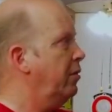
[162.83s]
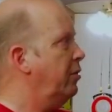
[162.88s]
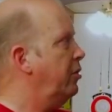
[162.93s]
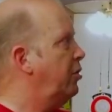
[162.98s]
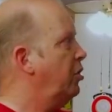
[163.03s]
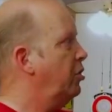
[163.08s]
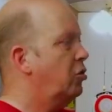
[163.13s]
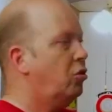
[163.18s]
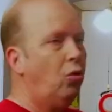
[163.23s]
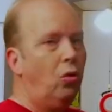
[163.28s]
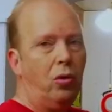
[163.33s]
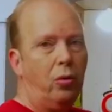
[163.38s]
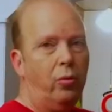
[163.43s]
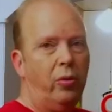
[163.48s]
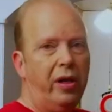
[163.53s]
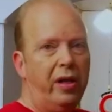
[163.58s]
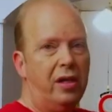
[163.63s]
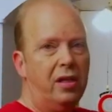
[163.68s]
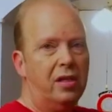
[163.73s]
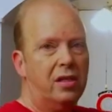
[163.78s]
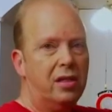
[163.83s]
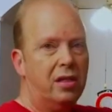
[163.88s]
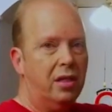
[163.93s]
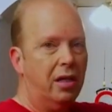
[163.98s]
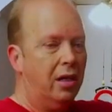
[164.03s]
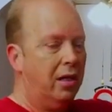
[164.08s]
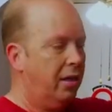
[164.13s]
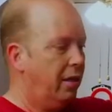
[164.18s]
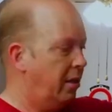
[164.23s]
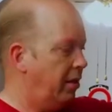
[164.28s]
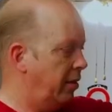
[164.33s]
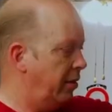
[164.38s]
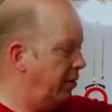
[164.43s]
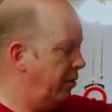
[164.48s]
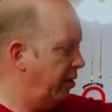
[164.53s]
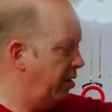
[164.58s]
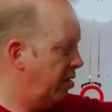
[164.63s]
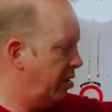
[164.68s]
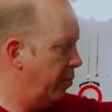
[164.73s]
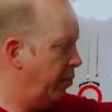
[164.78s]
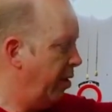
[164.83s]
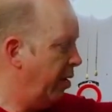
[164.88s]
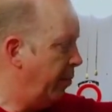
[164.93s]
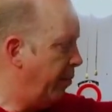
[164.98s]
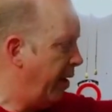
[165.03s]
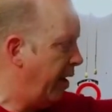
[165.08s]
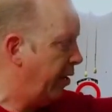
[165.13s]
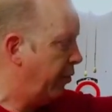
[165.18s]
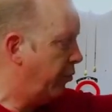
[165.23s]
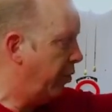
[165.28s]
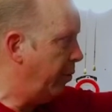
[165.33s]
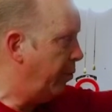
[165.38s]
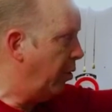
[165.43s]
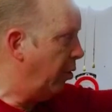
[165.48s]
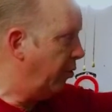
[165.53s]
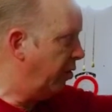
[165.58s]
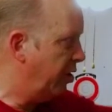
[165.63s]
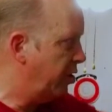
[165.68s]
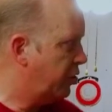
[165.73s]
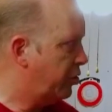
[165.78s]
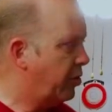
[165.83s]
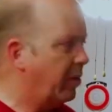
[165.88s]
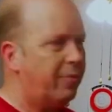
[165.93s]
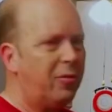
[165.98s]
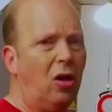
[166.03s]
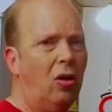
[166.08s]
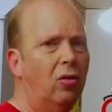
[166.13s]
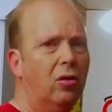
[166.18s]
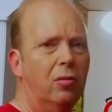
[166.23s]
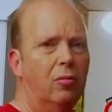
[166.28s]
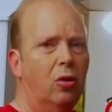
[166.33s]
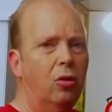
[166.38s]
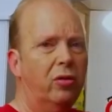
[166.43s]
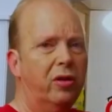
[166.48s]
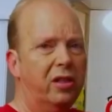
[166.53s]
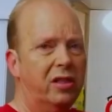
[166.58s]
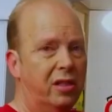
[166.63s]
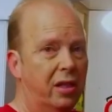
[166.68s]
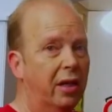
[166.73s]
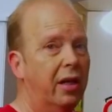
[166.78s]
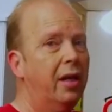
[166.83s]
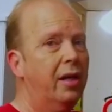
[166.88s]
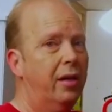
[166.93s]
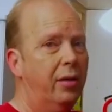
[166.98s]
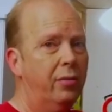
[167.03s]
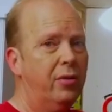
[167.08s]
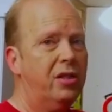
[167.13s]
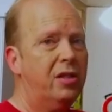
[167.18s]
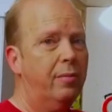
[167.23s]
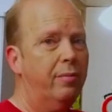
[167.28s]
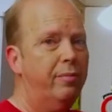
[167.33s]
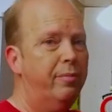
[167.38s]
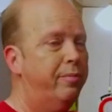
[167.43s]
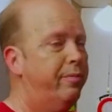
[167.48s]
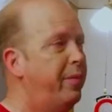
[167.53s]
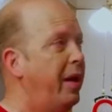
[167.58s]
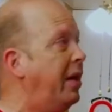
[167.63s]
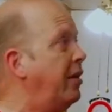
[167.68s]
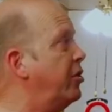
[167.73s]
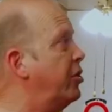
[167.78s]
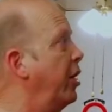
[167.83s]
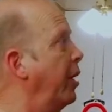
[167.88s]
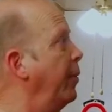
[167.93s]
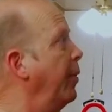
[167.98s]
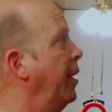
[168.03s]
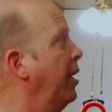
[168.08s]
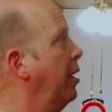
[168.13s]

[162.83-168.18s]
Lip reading: The doorways, this had been a bank repo. They'd stripped all the moldings out. It was in bad shape.